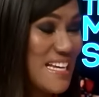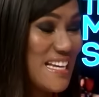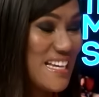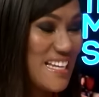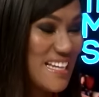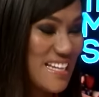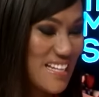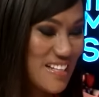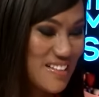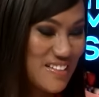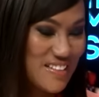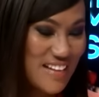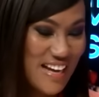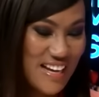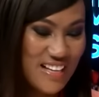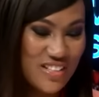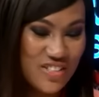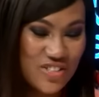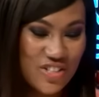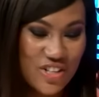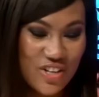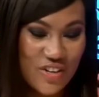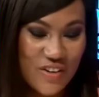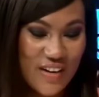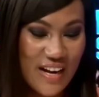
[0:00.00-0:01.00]
in
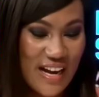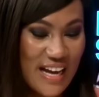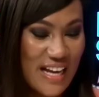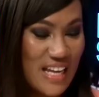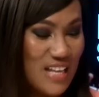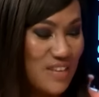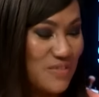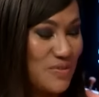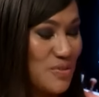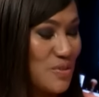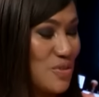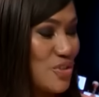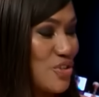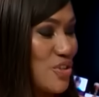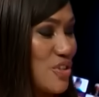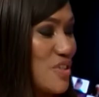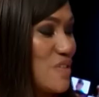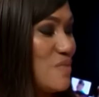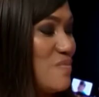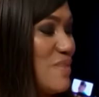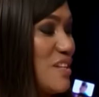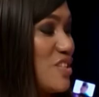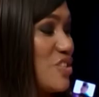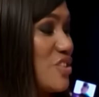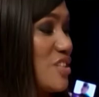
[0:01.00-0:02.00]
Nigeria. Even
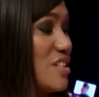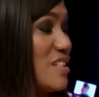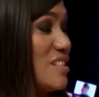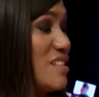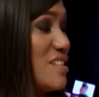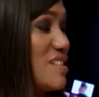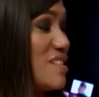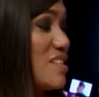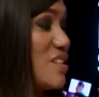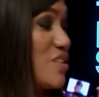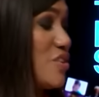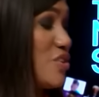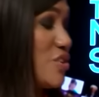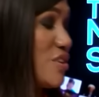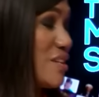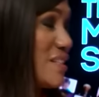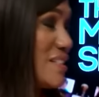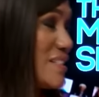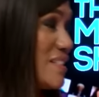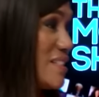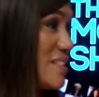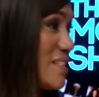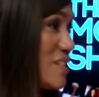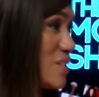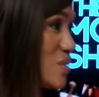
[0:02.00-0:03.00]
just mentioning the
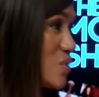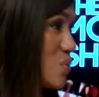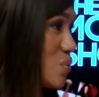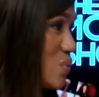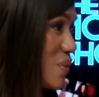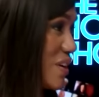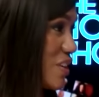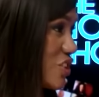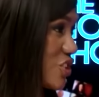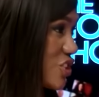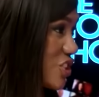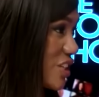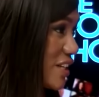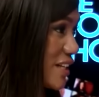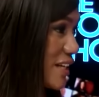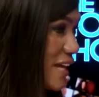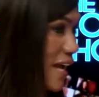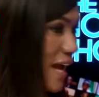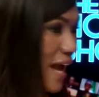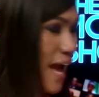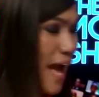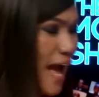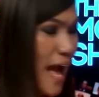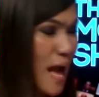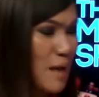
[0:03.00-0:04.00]
security situation,
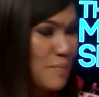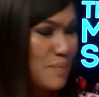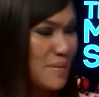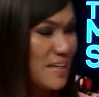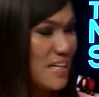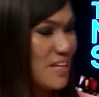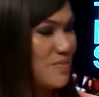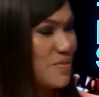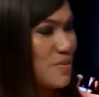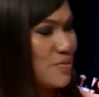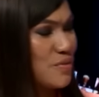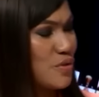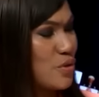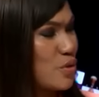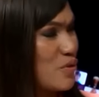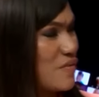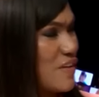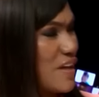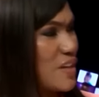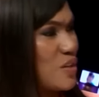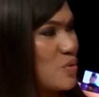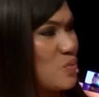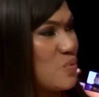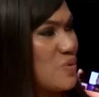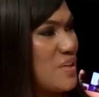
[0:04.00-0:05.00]
I believe even
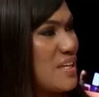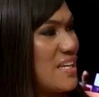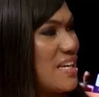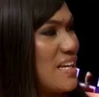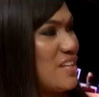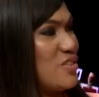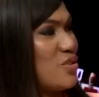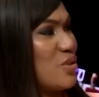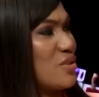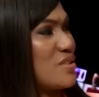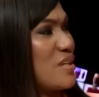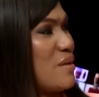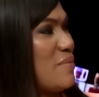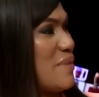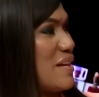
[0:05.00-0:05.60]
over the weekend, Dr.